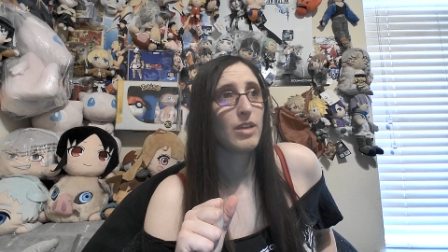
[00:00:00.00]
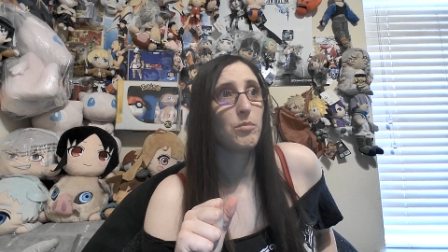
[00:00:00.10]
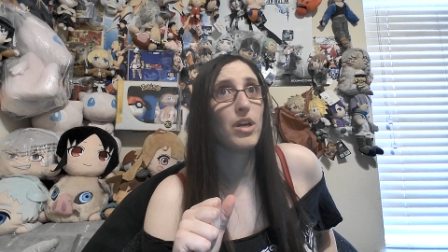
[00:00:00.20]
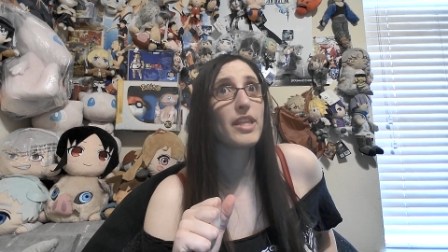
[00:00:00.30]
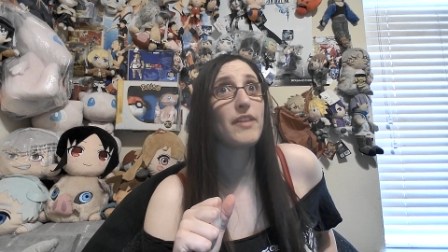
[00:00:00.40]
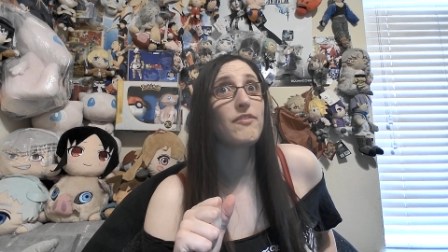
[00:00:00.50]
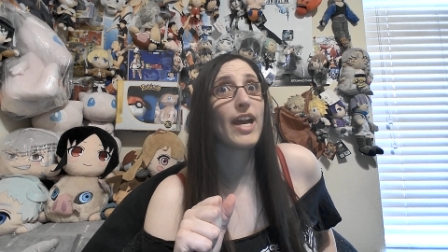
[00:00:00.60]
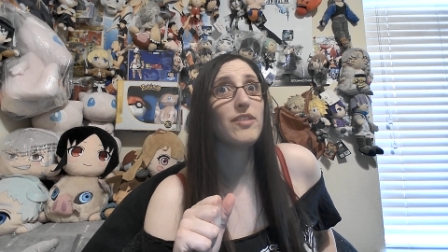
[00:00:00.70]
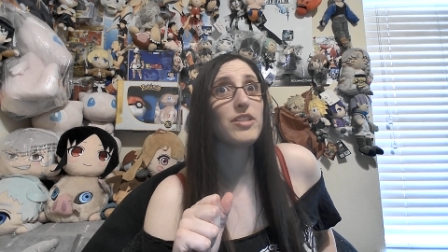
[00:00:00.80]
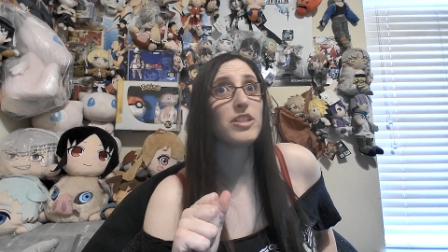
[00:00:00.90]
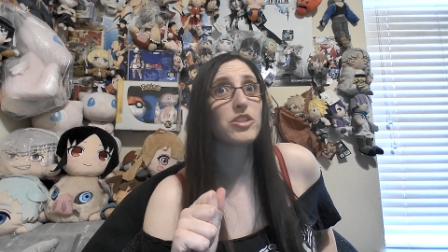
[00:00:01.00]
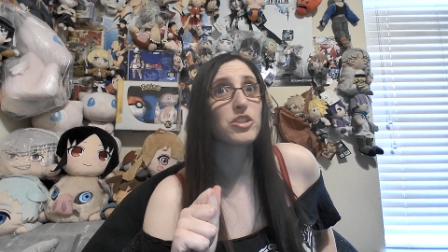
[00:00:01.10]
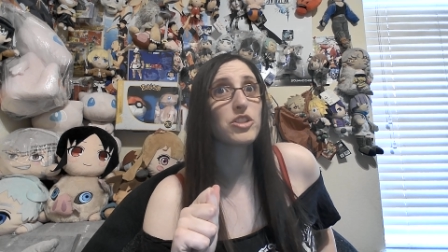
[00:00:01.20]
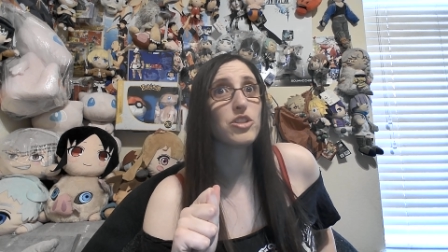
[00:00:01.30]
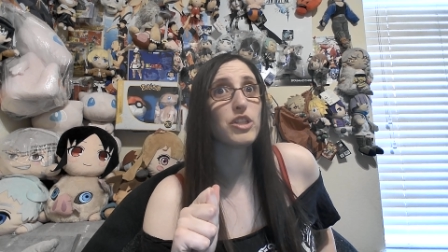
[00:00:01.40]
Well, they found an
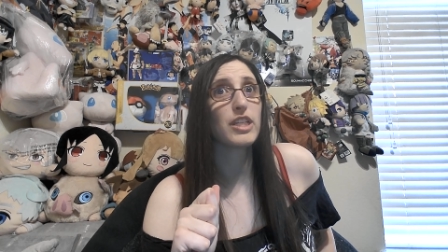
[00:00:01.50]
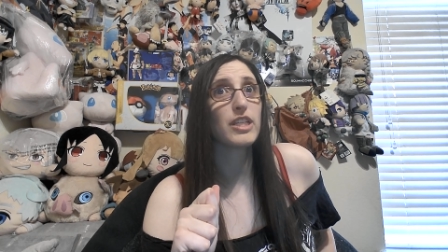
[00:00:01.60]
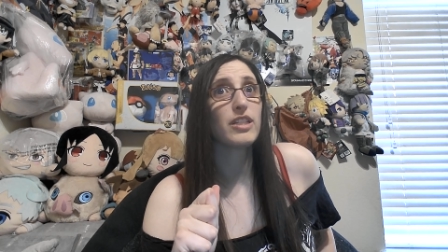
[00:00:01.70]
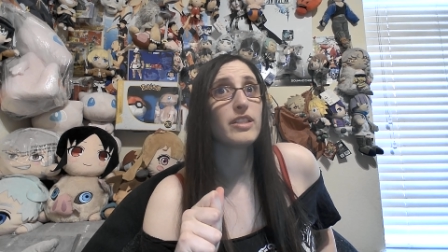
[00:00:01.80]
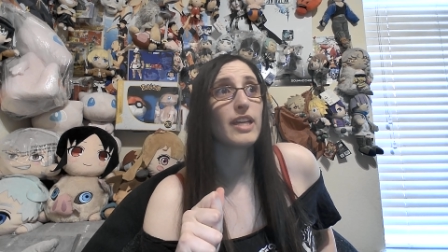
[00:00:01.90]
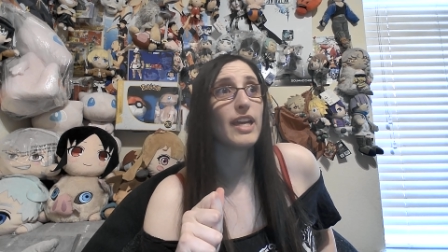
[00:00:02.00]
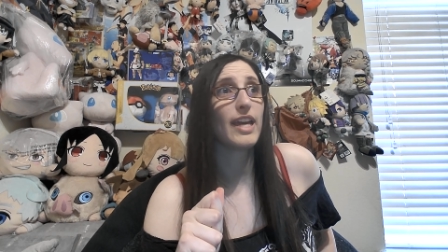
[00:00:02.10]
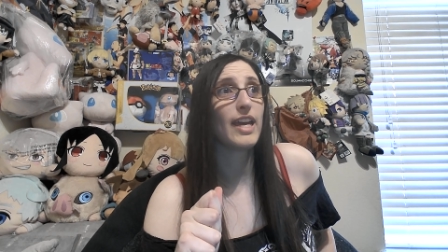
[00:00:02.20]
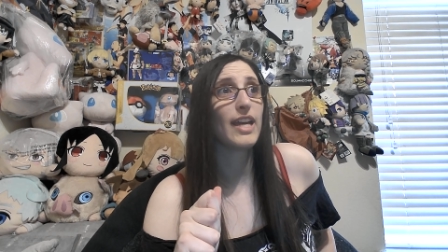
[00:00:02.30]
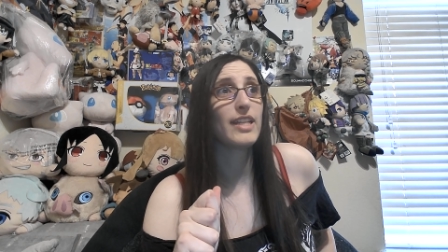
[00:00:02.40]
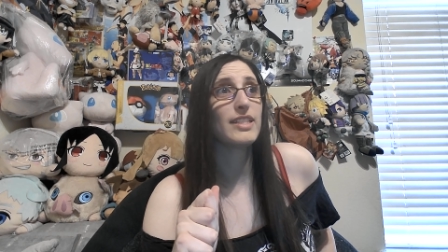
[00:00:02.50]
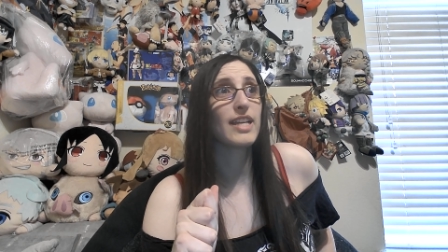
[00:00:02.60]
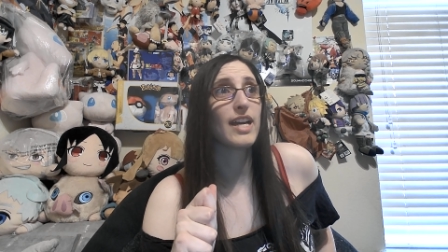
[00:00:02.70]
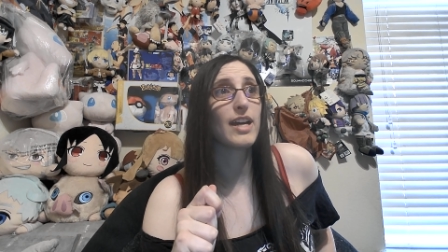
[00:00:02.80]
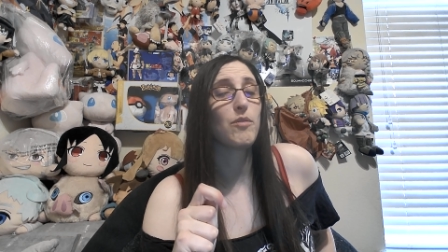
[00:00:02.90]
Otsutsuki, and
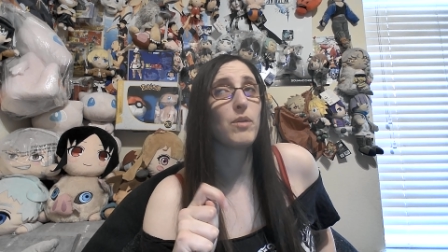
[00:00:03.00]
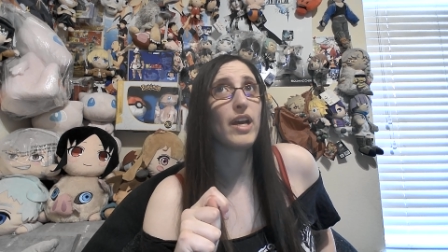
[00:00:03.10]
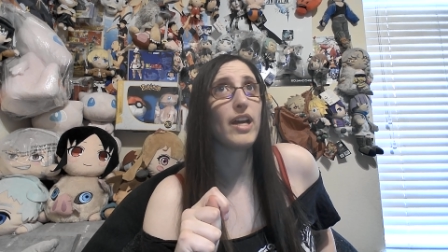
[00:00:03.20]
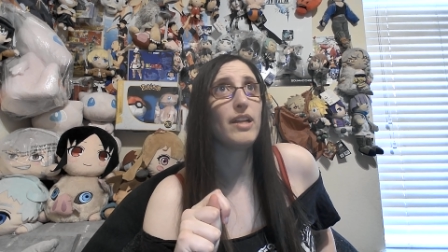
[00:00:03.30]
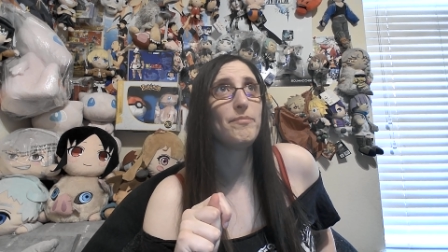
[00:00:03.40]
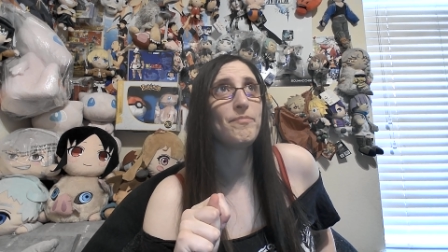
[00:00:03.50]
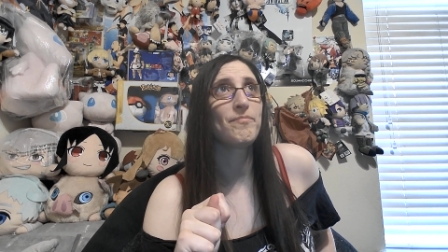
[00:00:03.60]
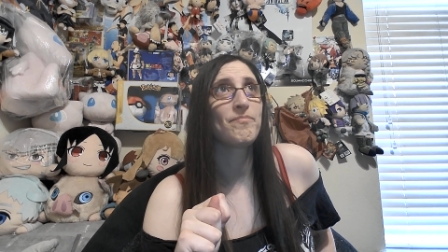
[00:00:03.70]
uh, well,